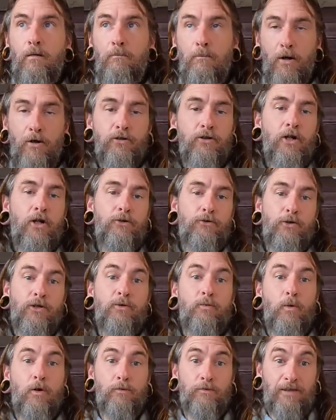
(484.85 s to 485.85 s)
Most
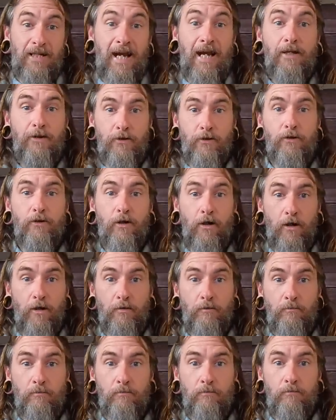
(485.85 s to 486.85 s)
countries will take your
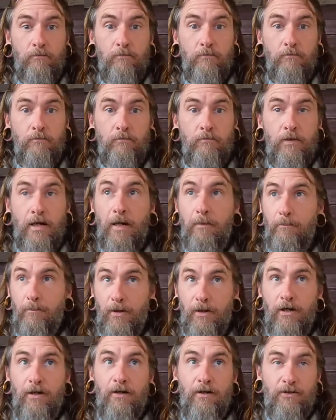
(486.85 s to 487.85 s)
gun and
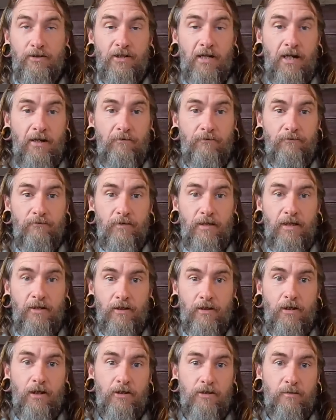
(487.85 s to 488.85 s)
put it in a safe in
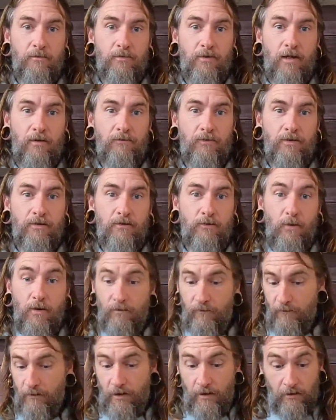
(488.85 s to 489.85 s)
the customs office. You
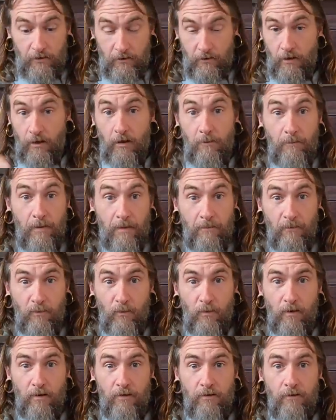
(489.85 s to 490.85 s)
have to fill out a ton of
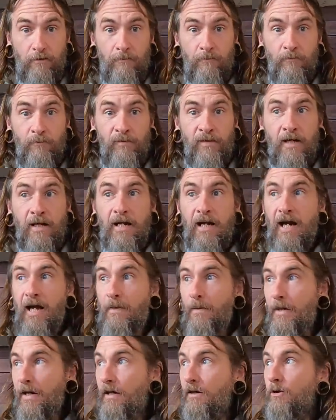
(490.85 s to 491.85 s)
paperwork,
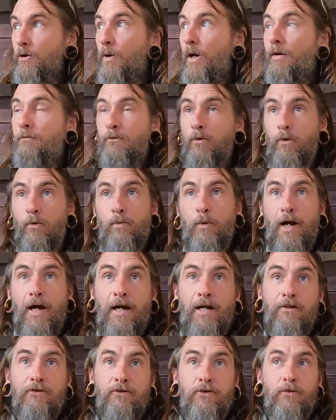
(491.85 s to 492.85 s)
and then you have to
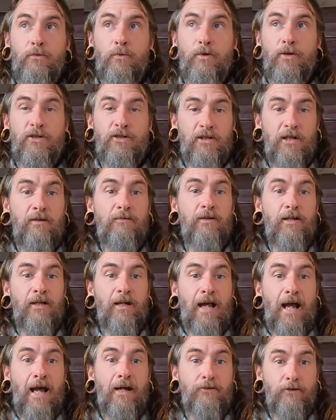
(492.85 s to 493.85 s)
arrange to receive
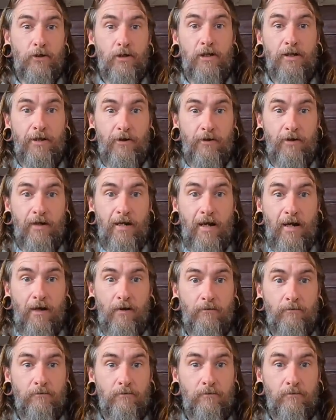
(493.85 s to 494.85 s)
it as you're clearing
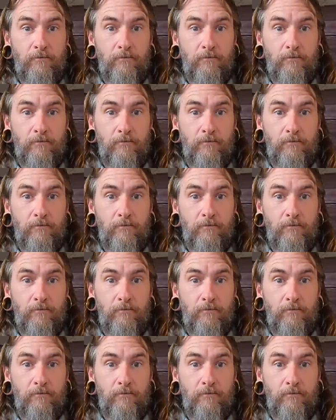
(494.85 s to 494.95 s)
out.